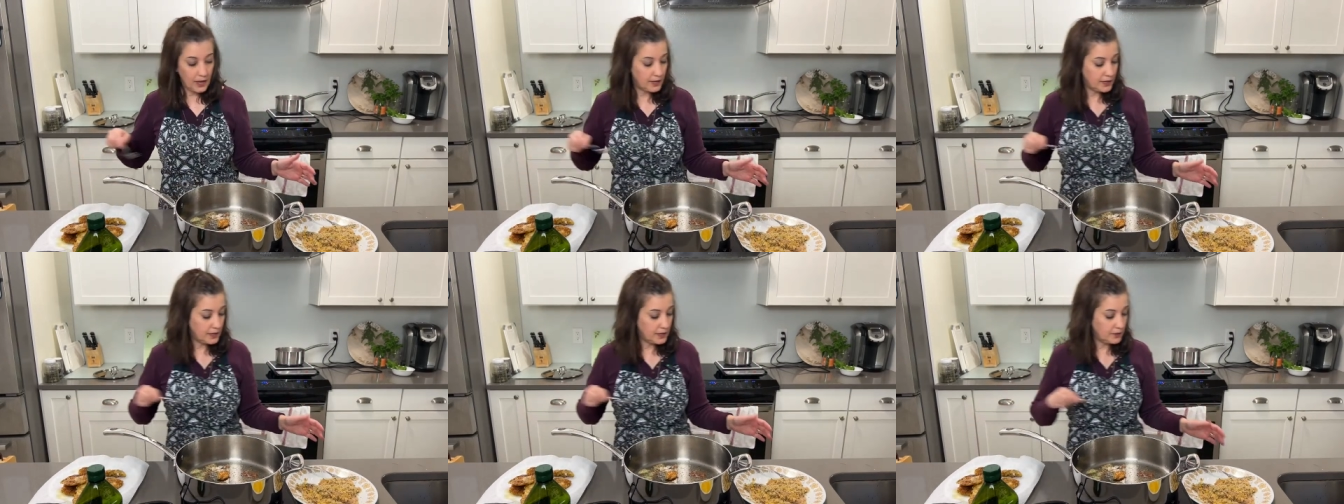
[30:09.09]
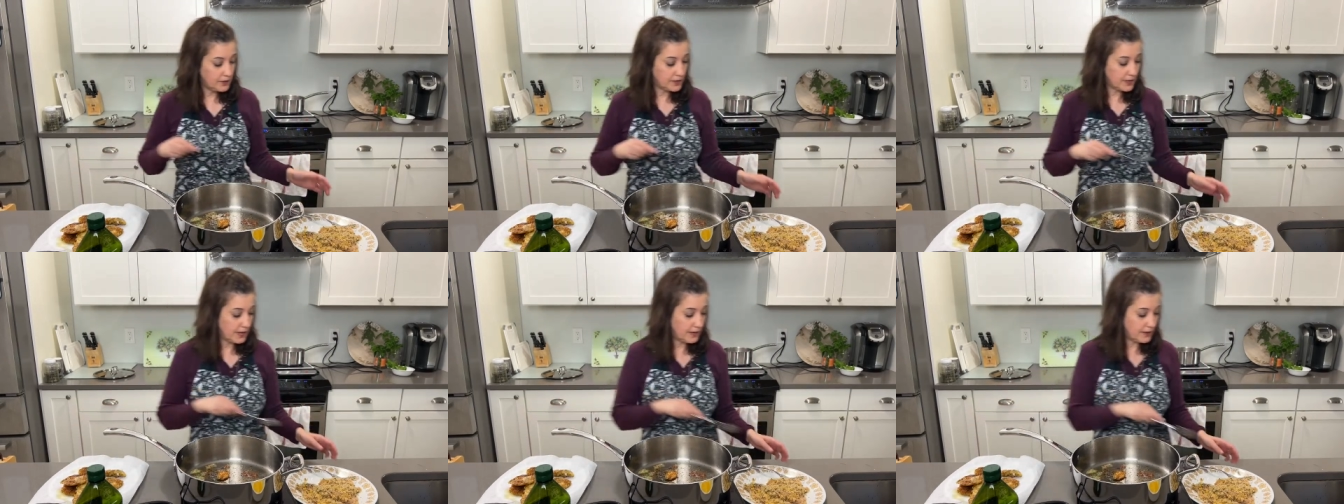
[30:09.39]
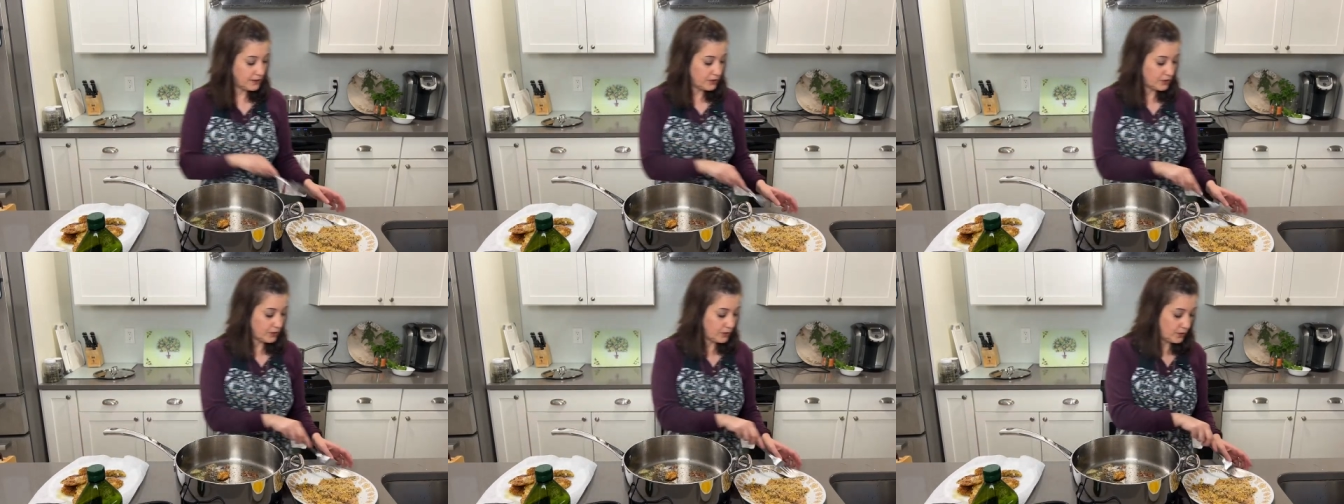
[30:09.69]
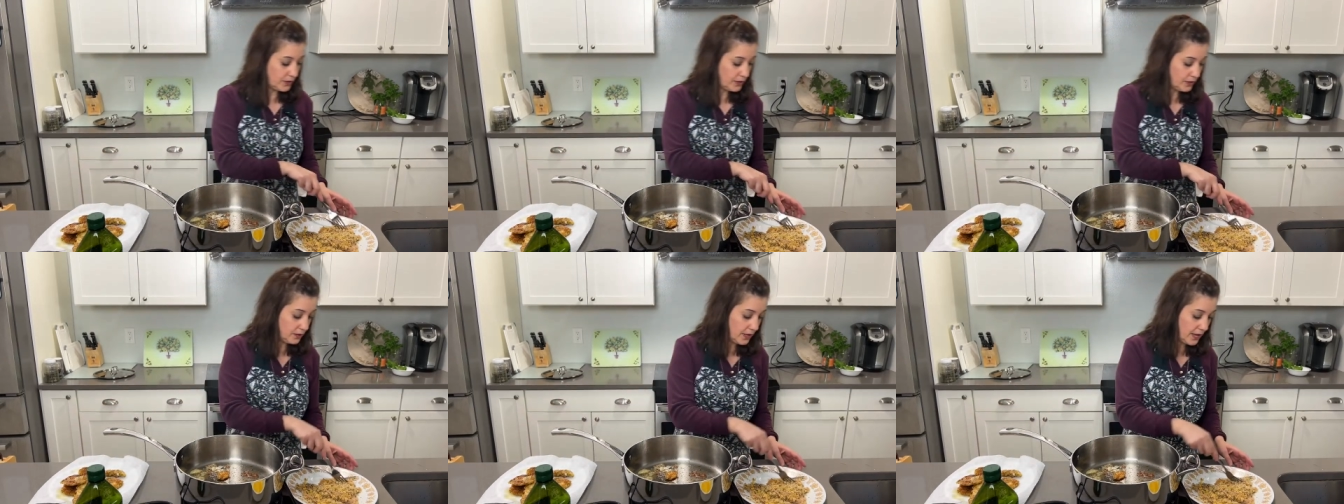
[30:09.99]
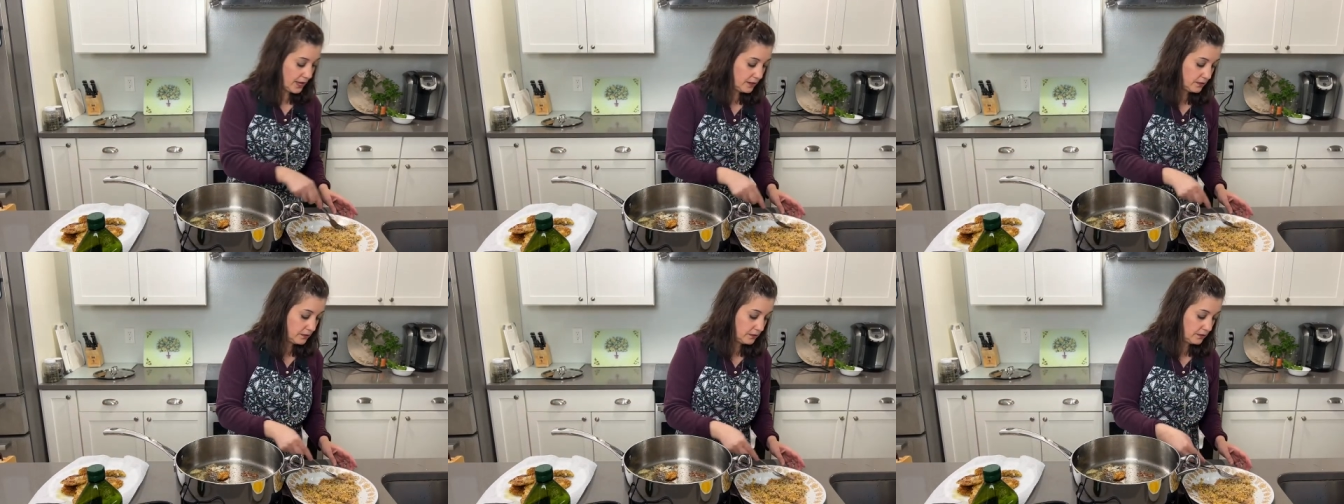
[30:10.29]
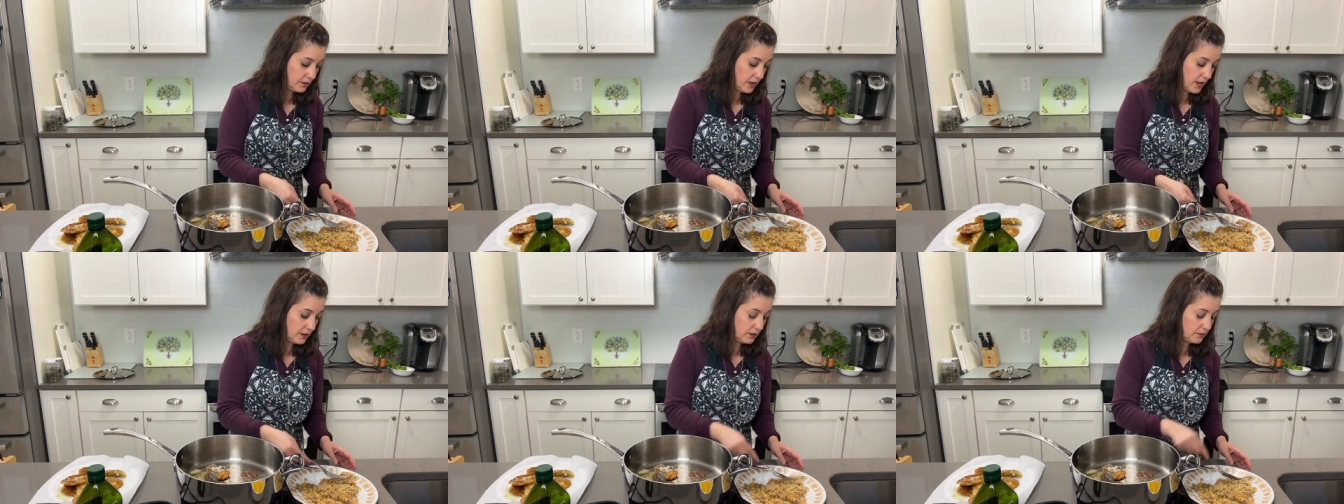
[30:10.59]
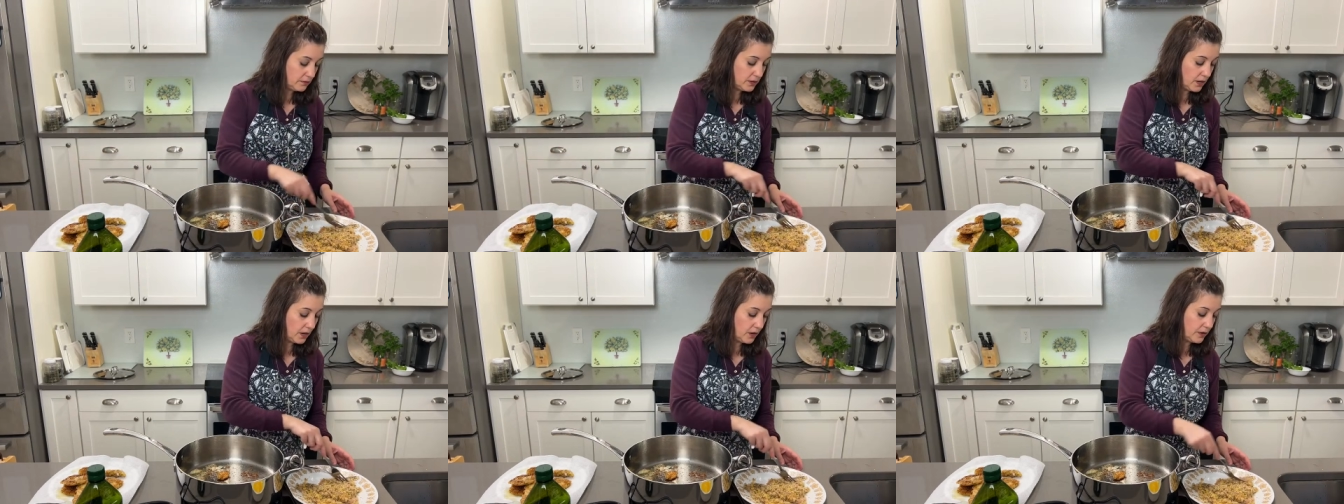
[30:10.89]
And it was kind of surreal. I don't, I
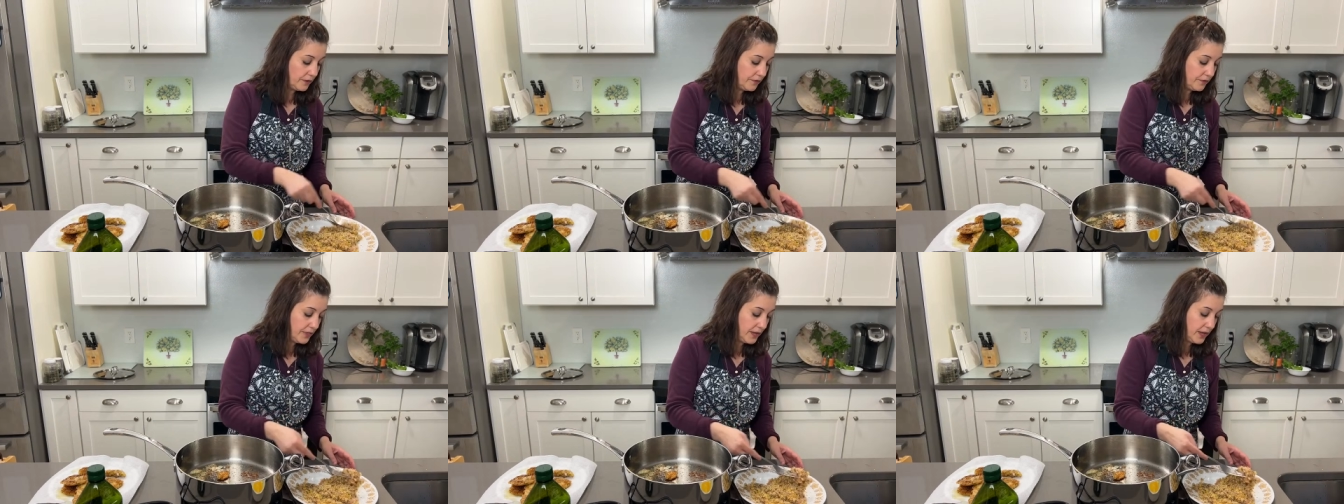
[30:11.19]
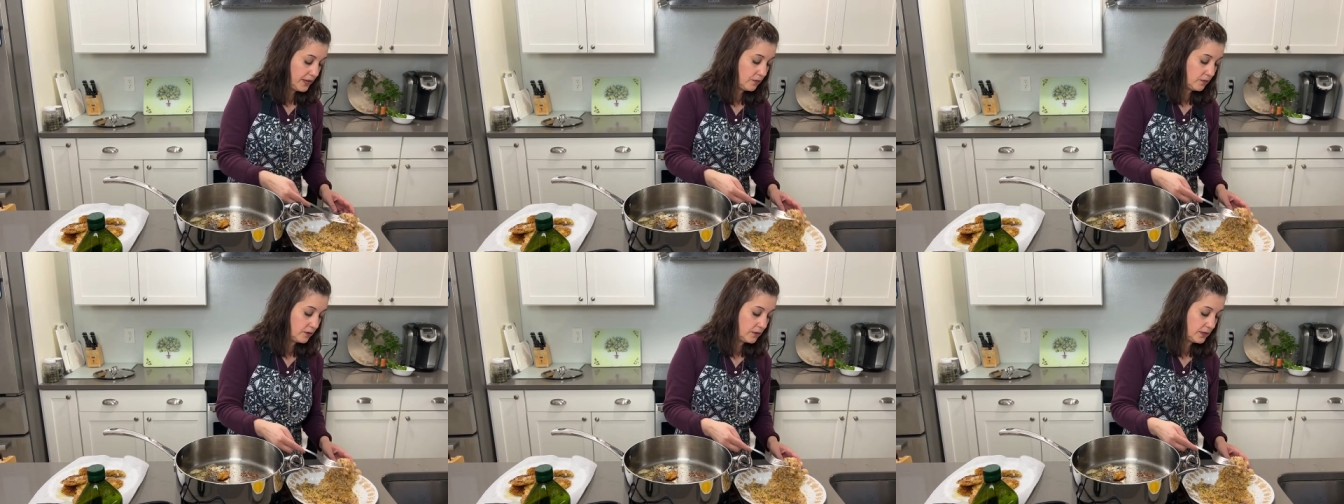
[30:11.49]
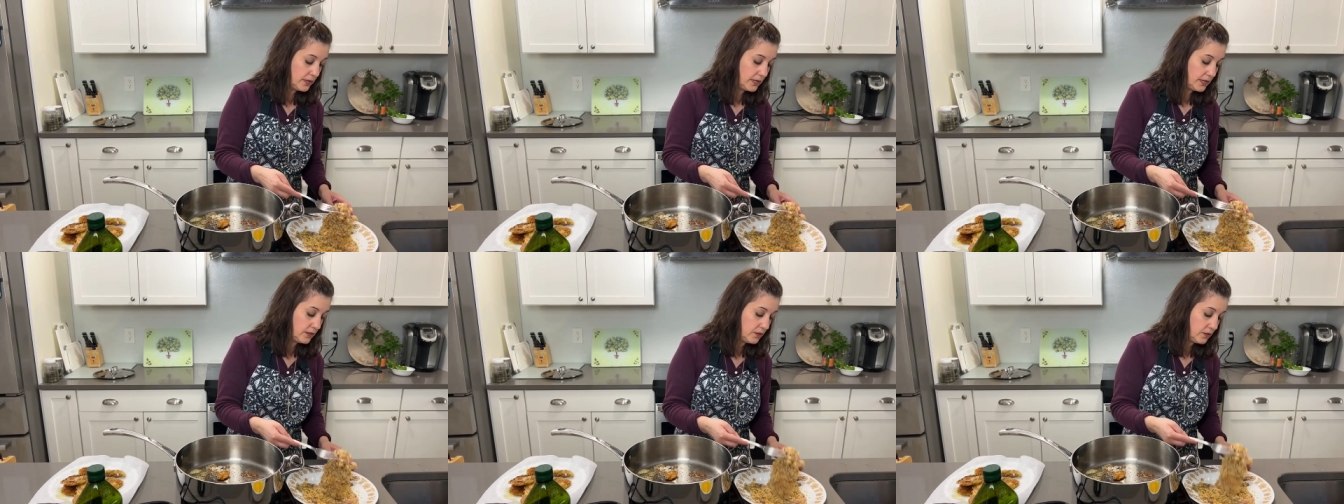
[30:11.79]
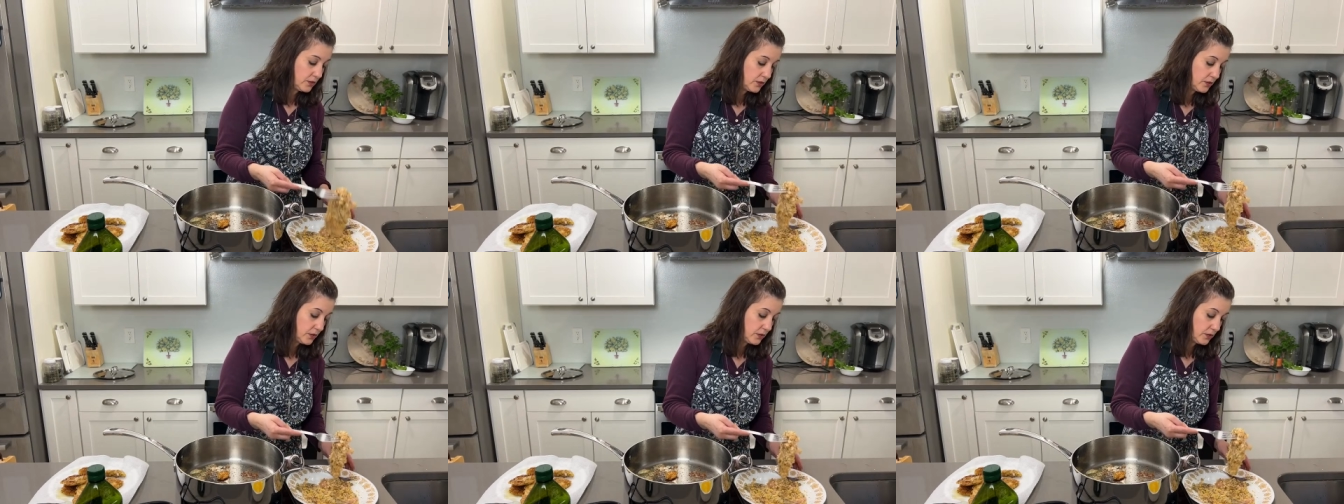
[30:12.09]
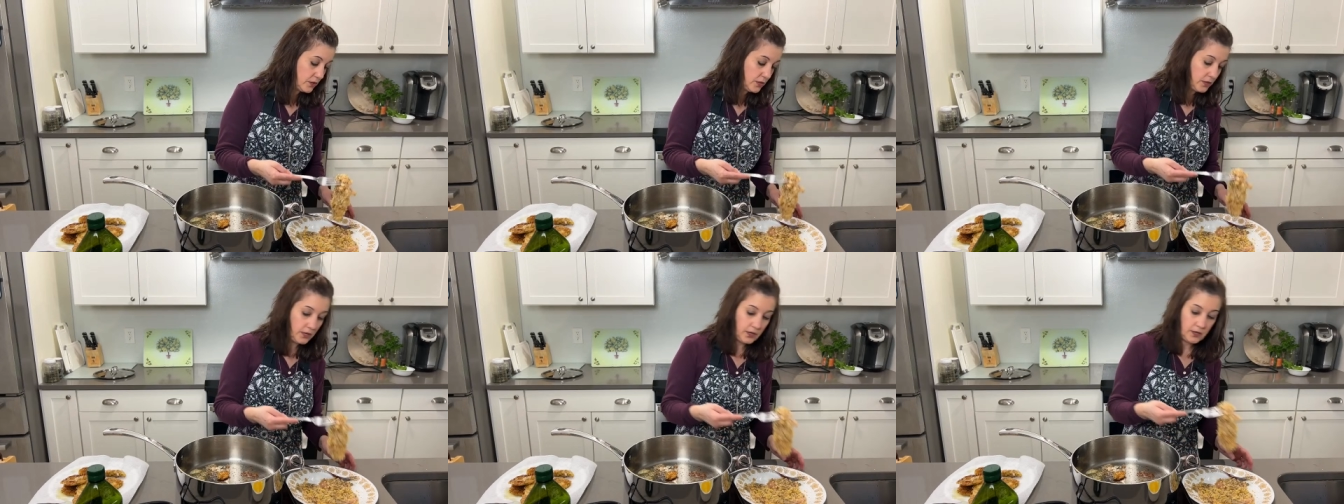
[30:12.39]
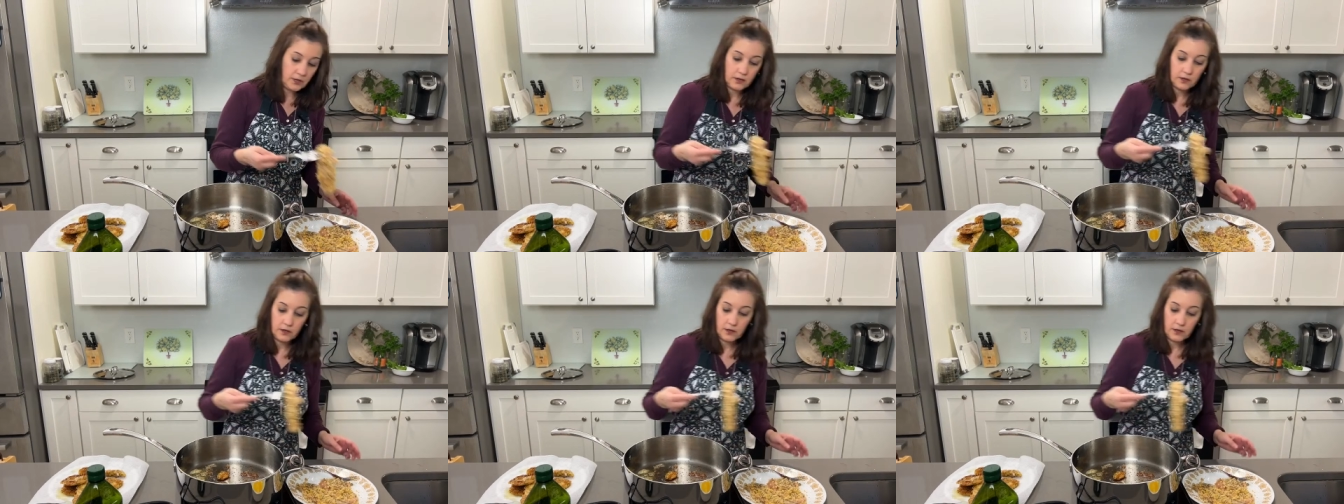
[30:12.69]
don't know if they really understood